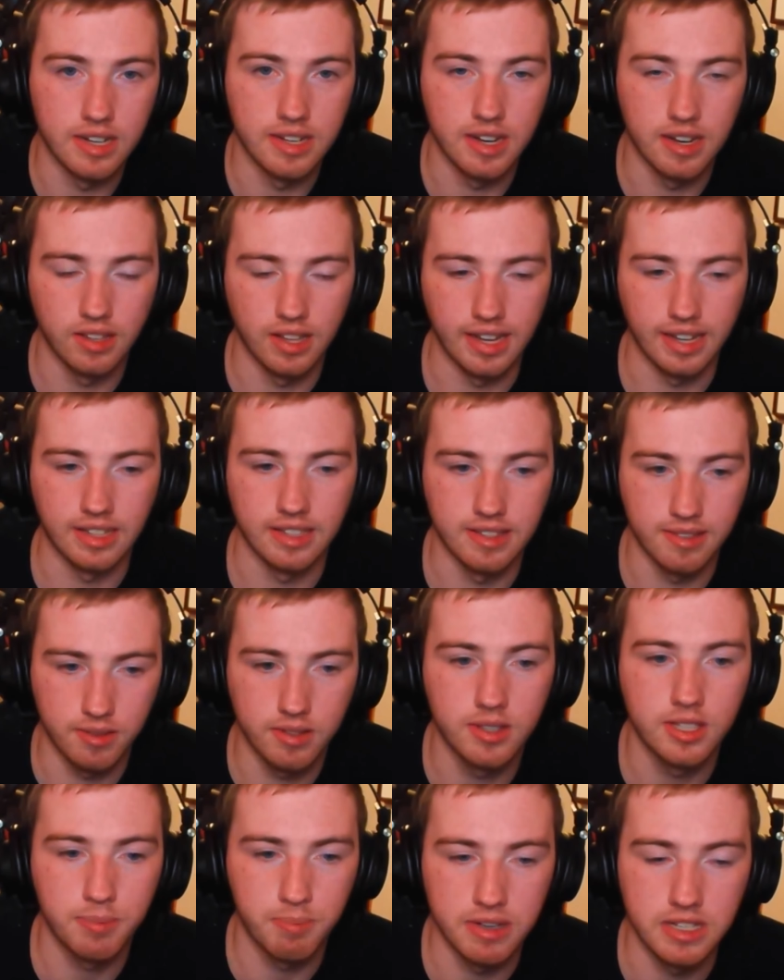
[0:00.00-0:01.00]
like
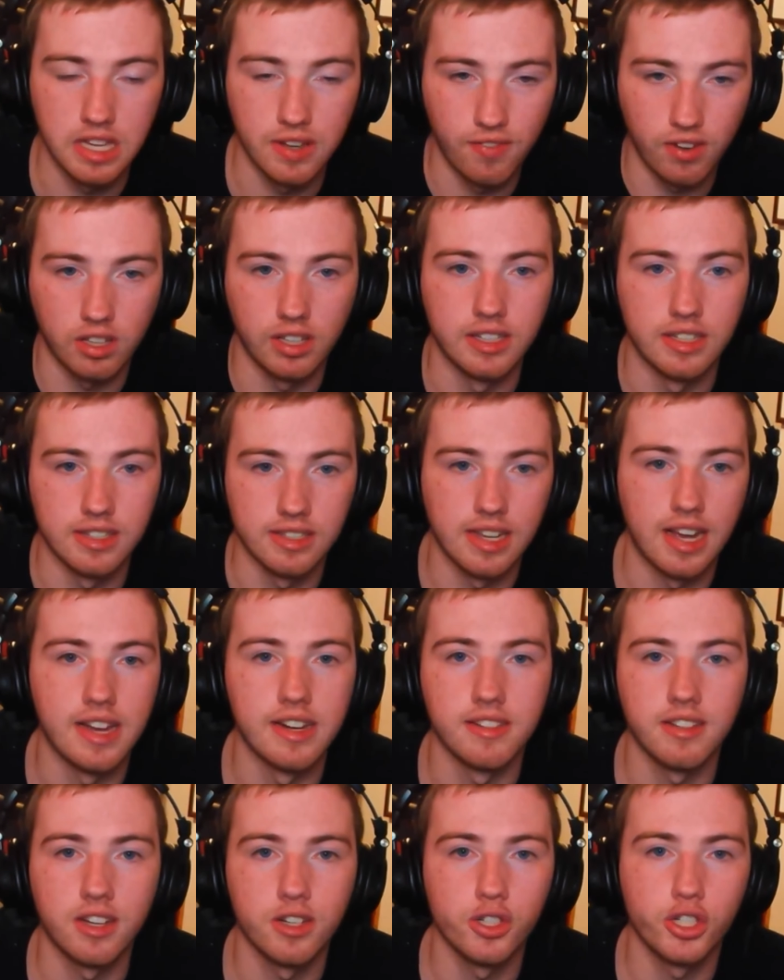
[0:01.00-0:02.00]
specifically designed
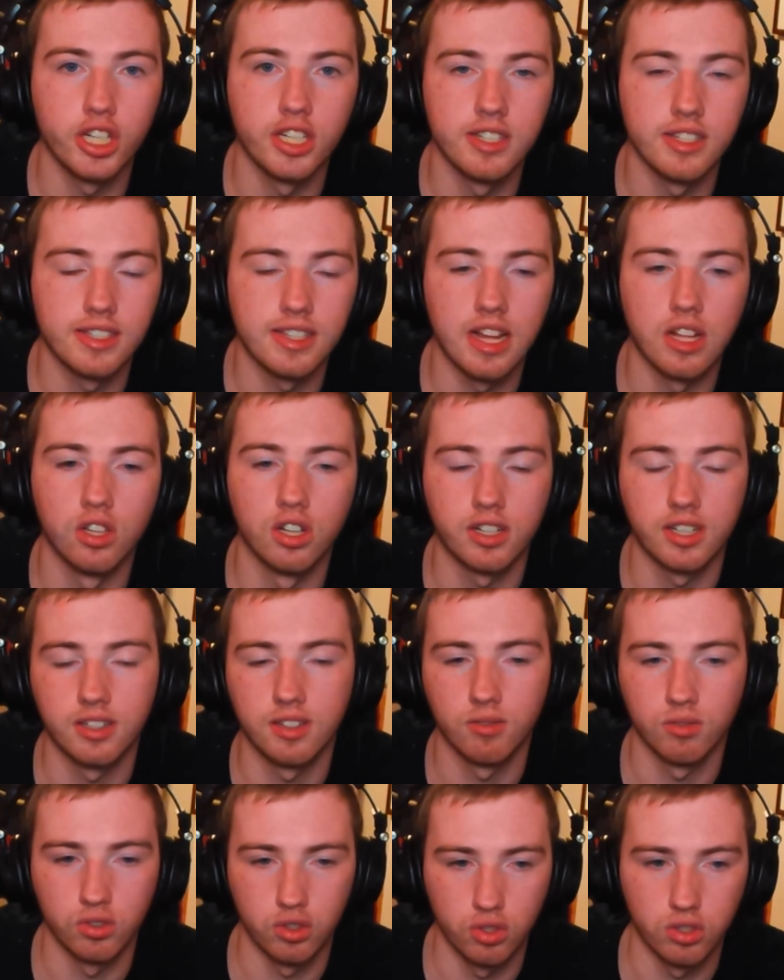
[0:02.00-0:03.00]
dungeons that look
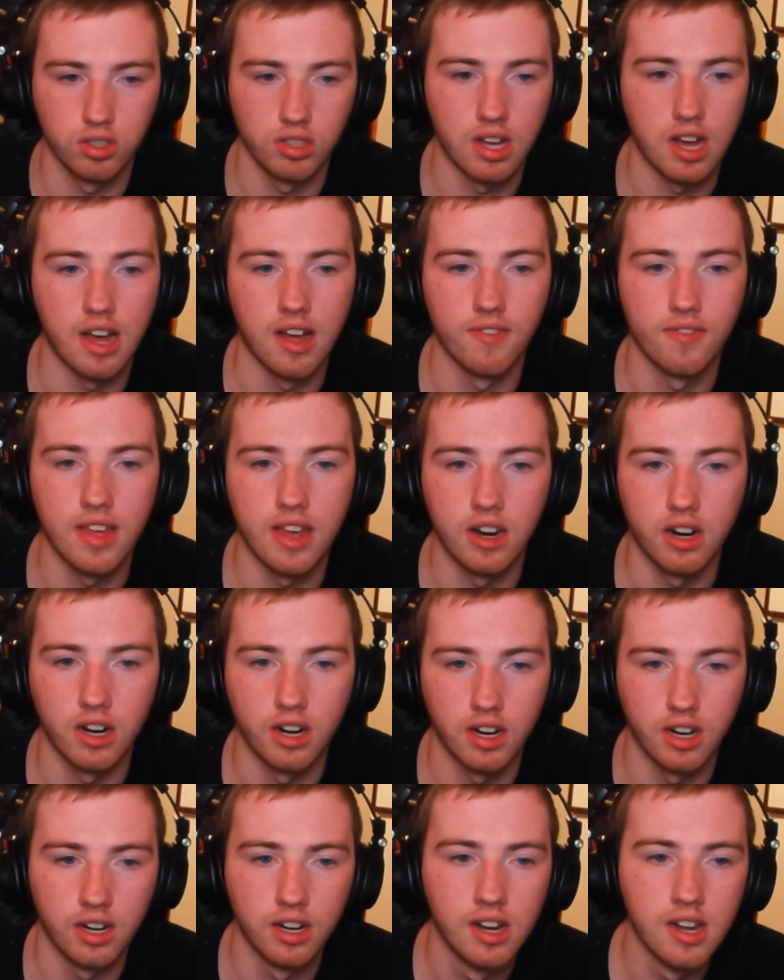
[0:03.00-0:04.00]
that
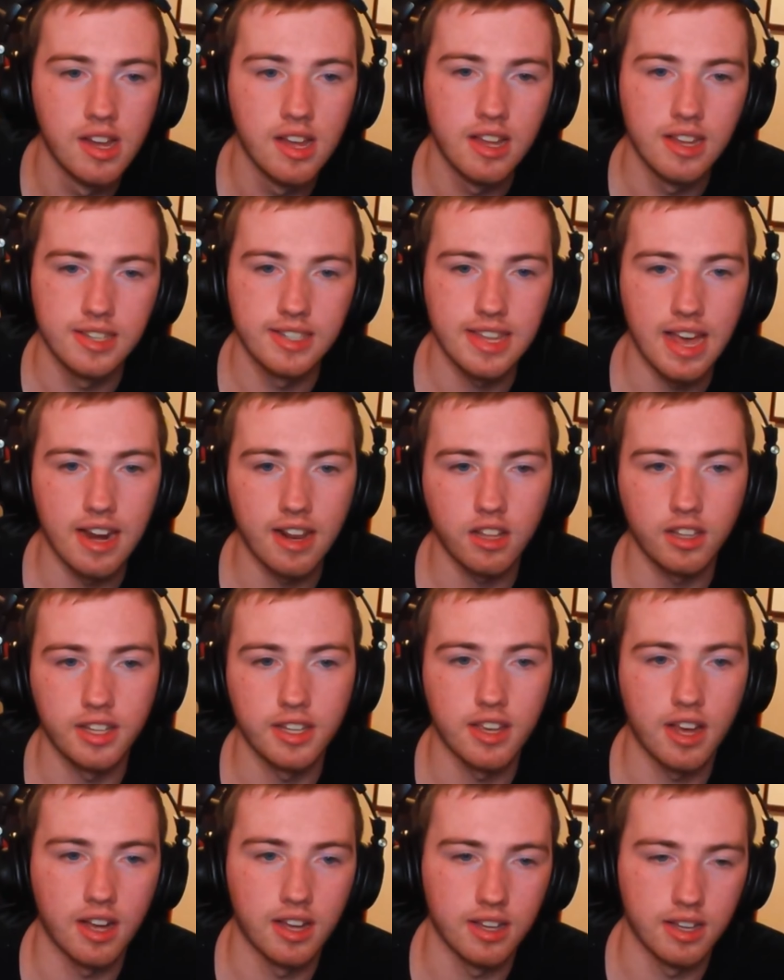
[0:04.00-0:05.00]
are statically
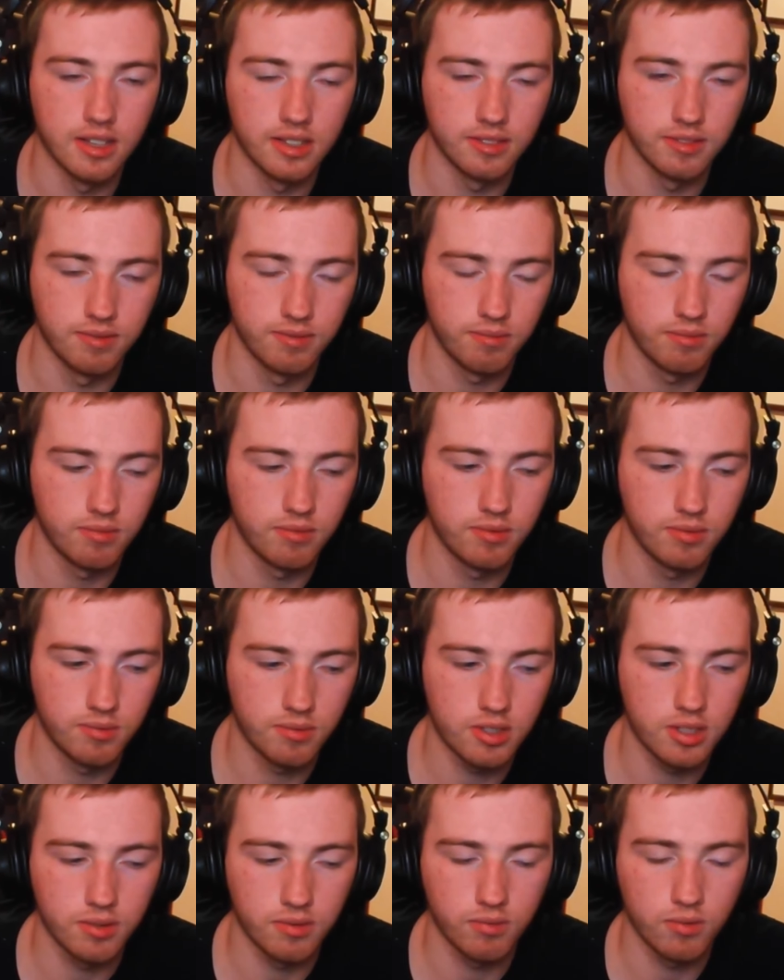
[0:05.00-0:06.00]

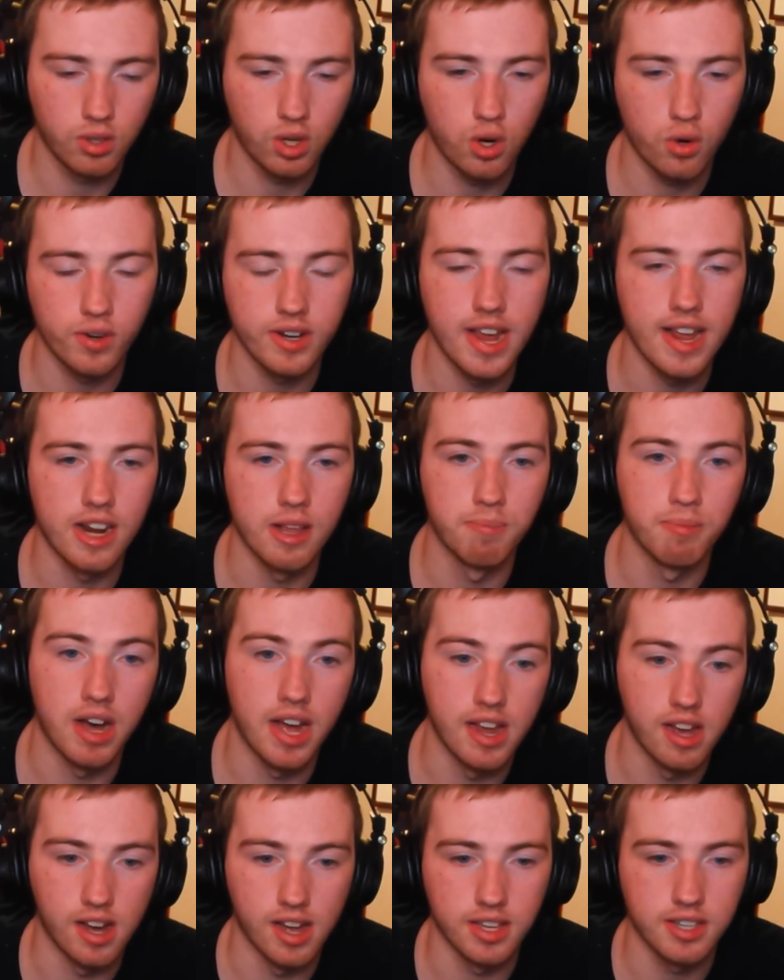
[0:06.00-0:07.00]
created by
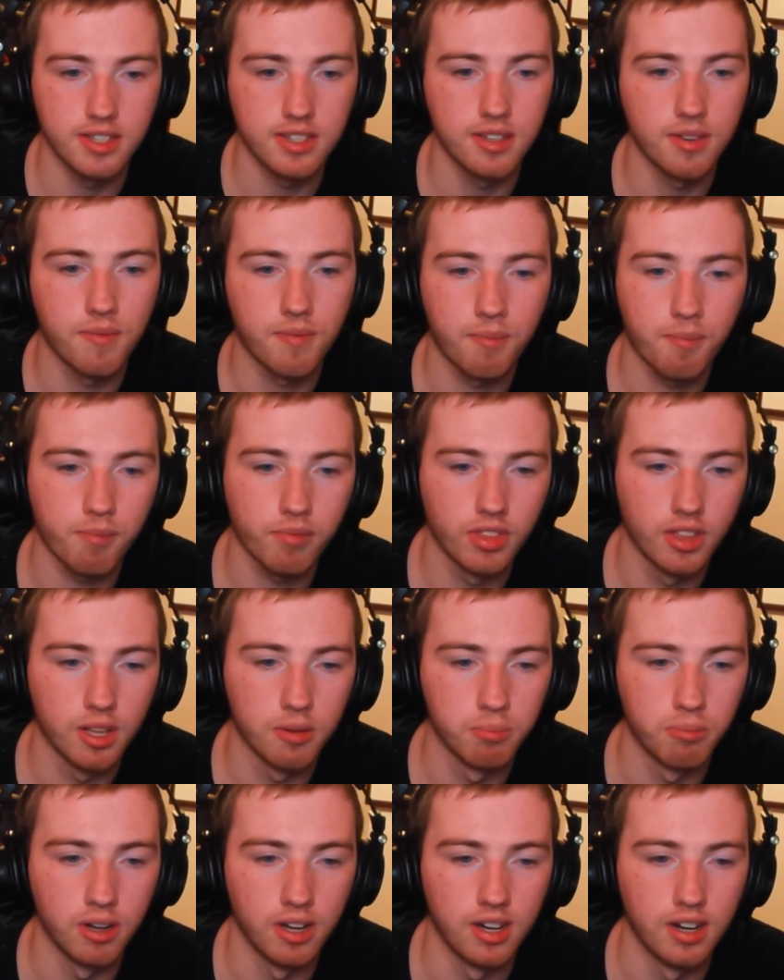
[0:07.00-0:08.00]
us.
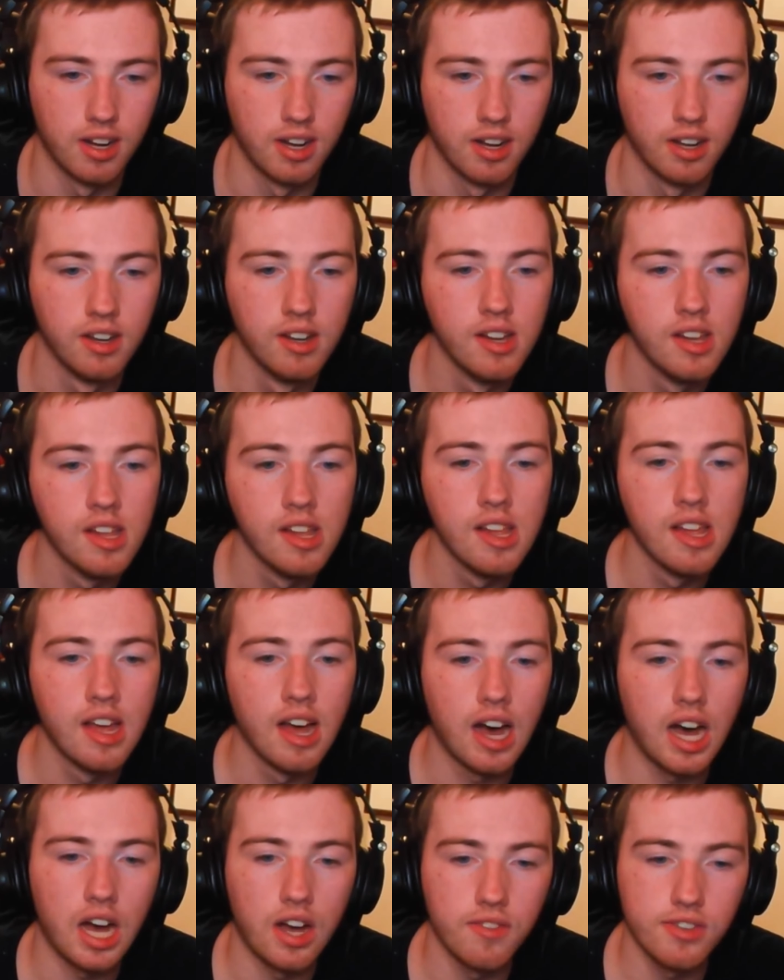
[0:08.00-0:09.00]
But
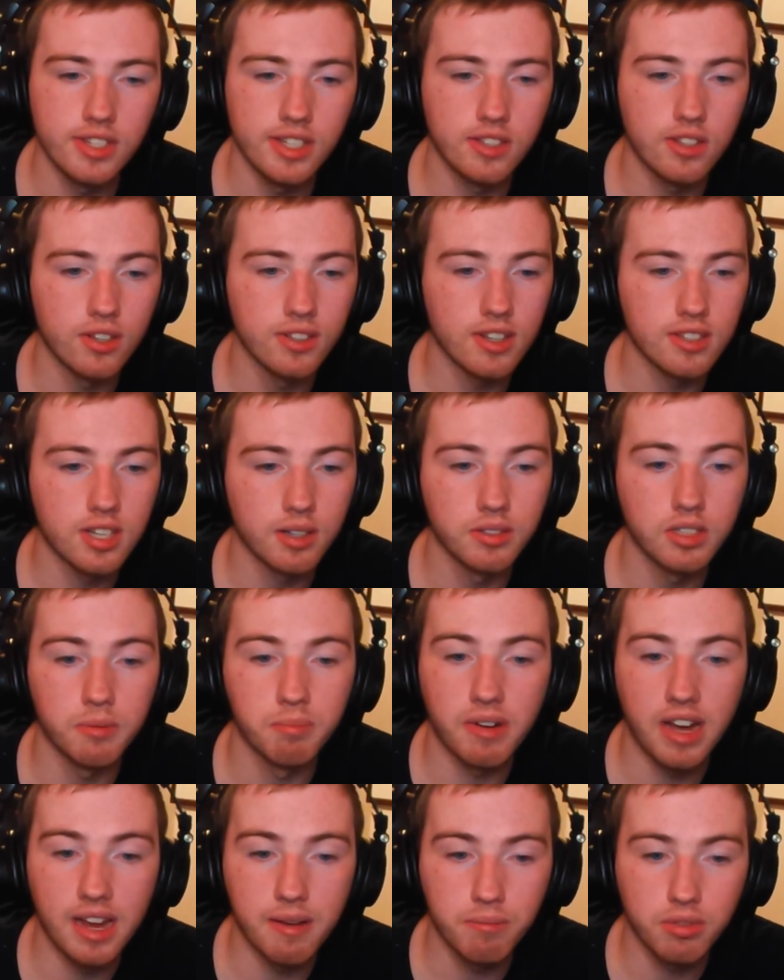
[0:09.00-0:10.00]
obviously, those are some of the
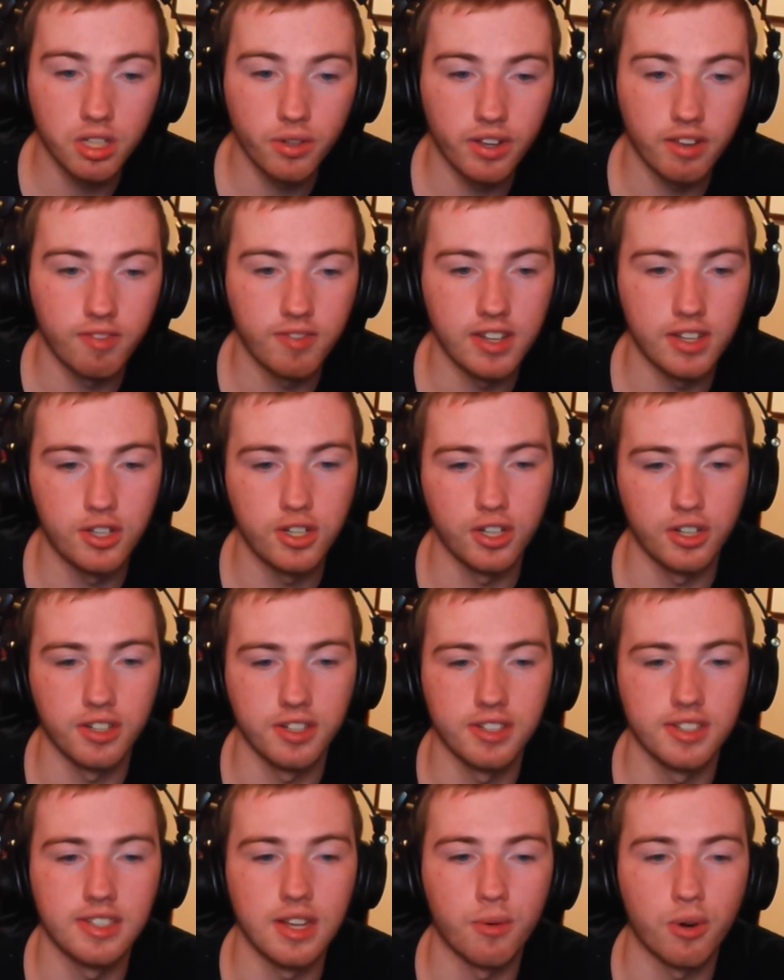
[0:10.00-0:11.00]
mind-blowing
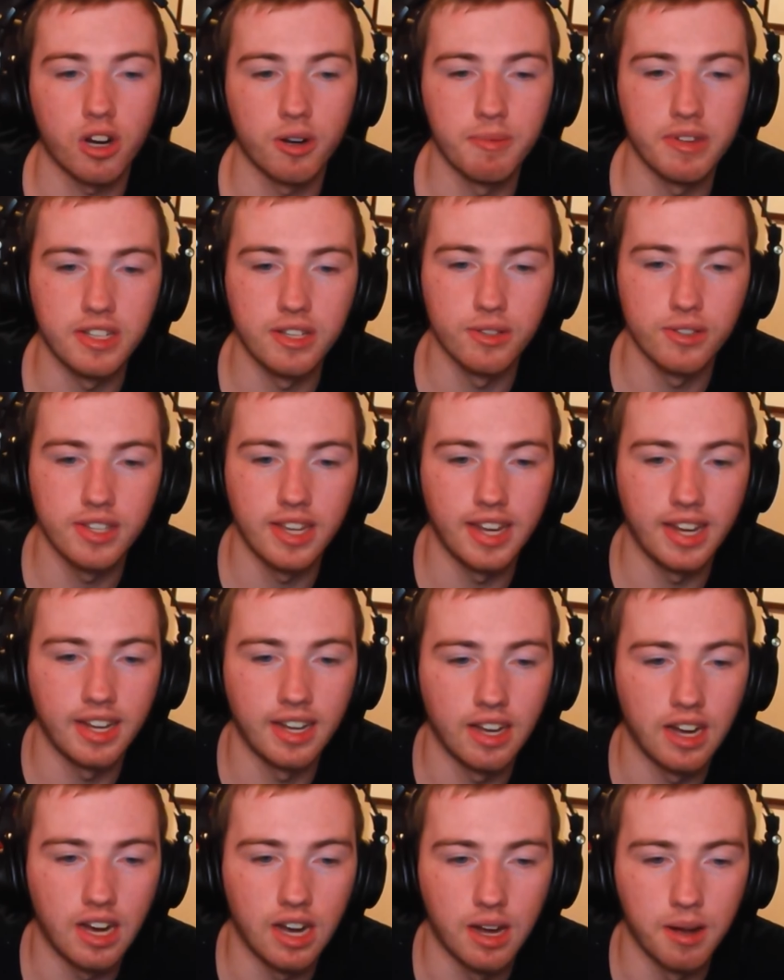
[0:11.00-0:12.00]
features that we're going to be using
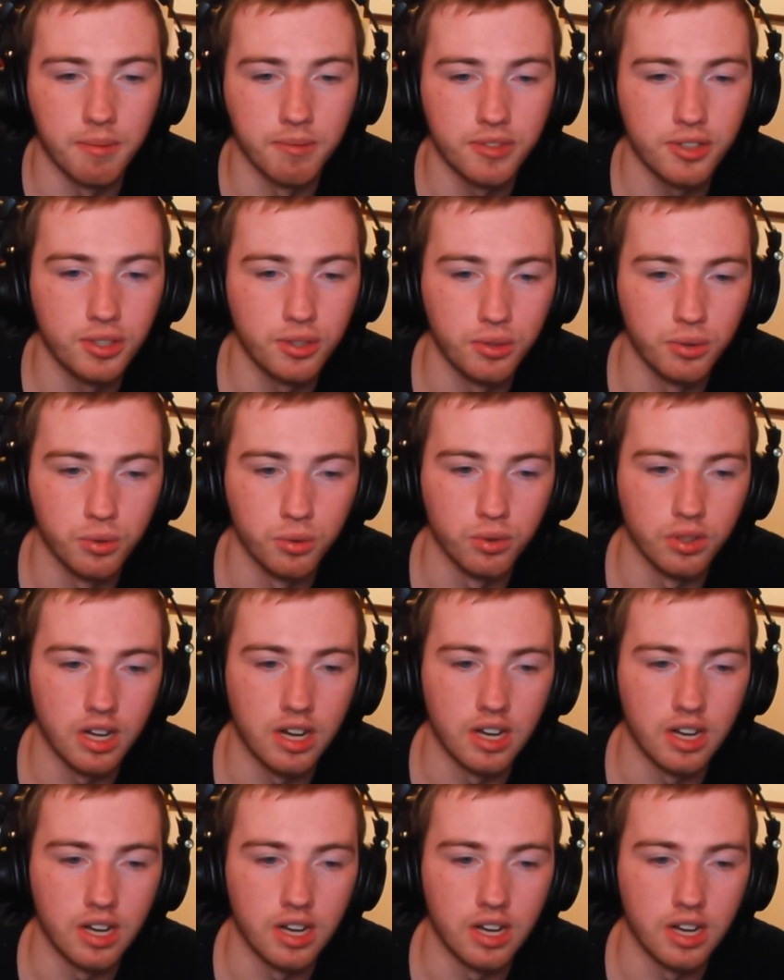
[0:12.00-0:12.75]
to